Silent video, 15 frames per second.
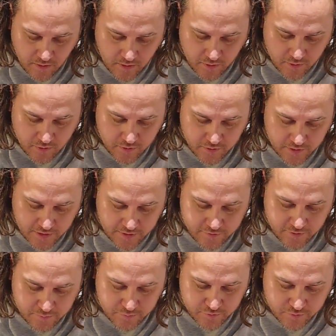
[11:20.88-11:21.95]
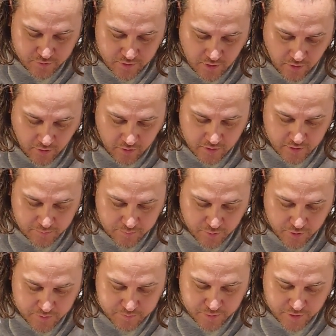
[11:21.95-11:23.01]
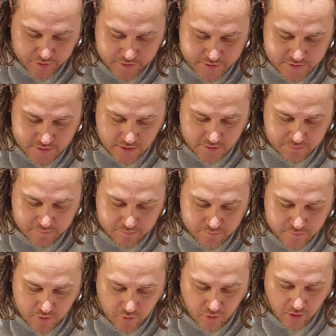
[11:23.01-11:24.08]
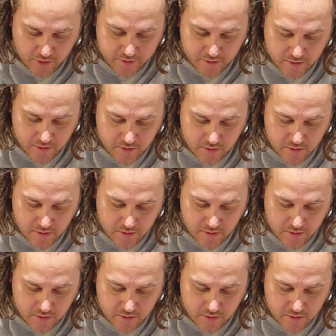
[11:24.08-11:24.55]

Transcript: a good connection between all the important parts that go hot,